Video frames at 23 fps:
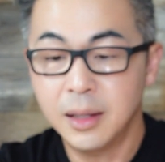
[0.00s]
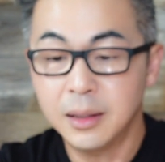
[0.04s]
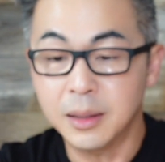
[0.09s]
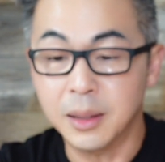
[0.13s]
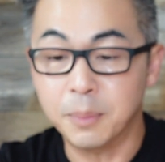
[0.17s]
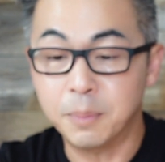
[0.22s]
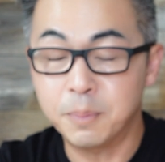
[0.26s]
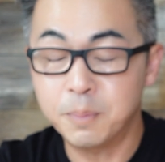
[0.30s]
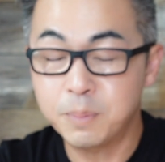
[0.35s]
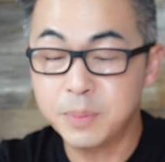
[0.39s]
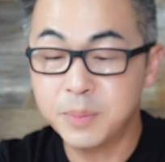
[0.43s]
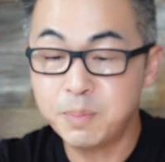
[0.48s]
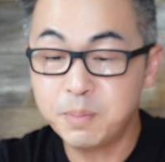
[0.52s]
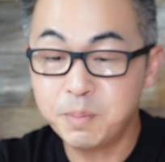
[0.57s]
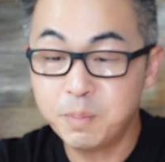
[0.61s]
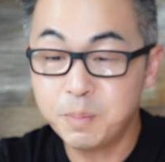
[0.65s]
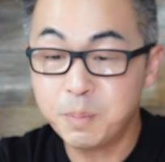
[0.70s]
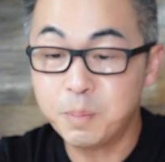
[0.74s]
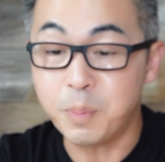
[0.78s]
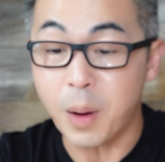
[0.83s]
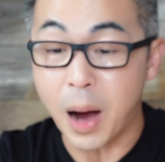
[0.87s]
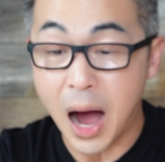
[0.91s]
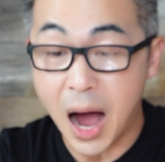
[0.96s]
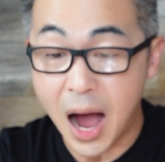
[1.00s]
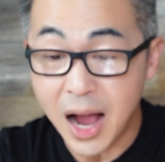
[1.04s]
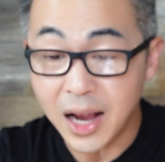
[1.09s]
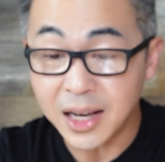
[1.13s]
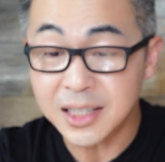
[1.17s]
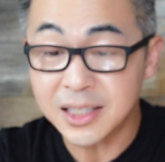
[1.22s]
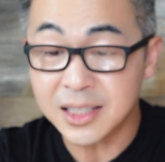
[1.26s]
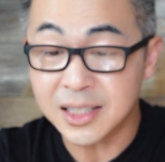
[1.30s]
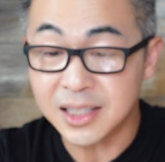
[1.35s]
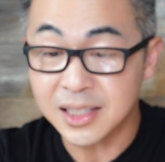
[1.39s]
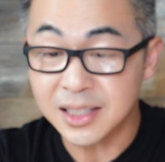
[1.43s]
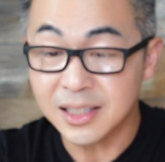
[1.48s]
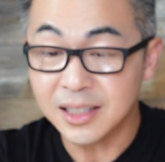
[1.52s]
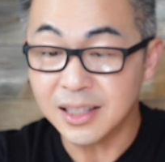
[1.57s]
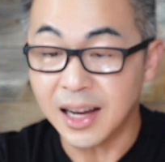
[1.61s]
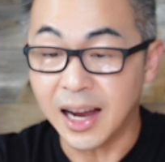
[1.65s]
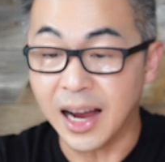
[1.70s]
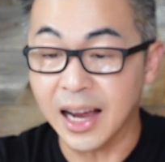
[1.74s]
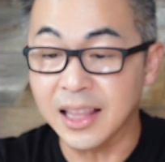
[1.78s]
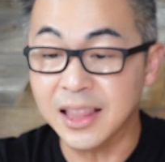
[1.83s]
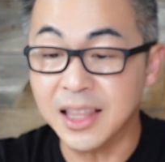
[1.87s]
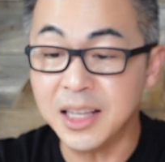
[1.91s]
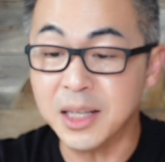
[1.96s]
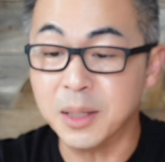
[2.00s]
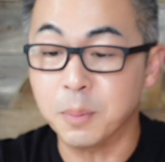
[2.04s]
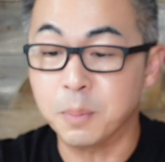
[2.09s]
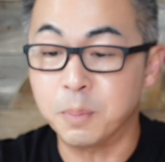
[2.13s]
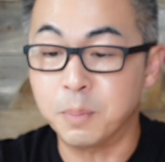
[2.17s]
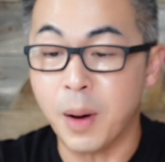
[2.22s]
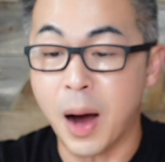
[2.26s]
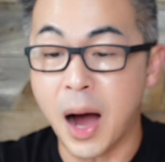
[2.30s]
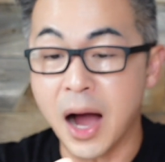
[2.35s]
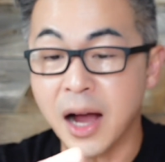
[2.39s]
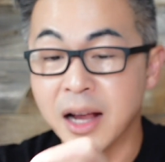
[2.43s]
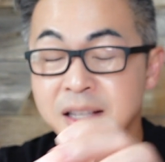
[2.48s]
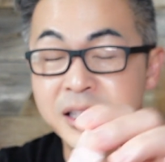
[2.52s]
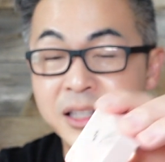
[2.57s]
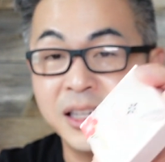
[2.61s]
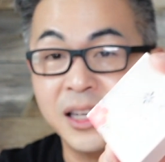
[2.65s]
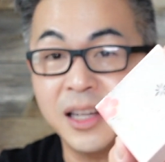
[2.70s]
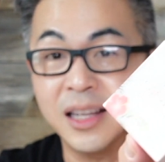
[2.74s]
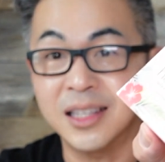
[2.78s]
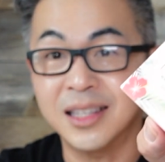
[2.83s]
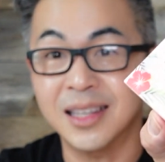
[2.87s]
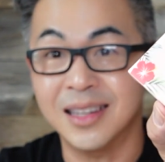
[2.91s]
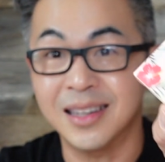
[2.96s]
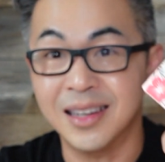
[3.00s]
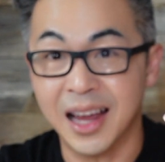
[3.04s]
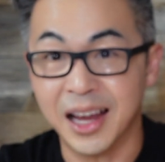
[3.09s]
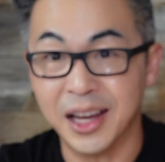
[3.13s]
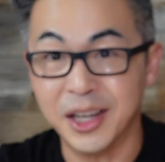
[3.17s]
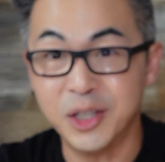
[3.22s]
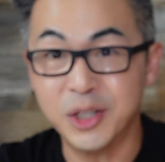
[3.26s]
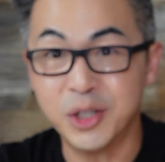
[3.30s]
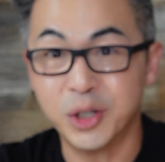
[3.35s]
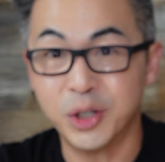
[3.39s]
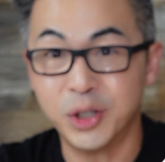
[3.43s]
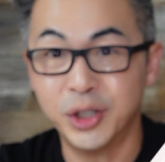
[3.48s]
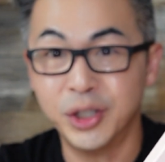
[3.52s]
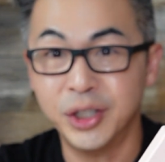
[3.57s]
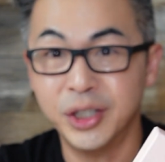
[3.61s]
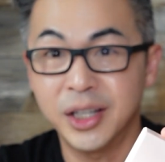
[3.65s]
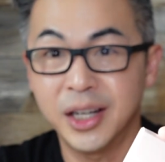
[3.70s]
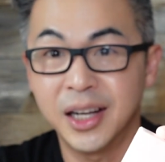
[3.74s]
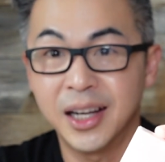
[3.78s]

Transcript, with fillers: The box, I think the box is nicer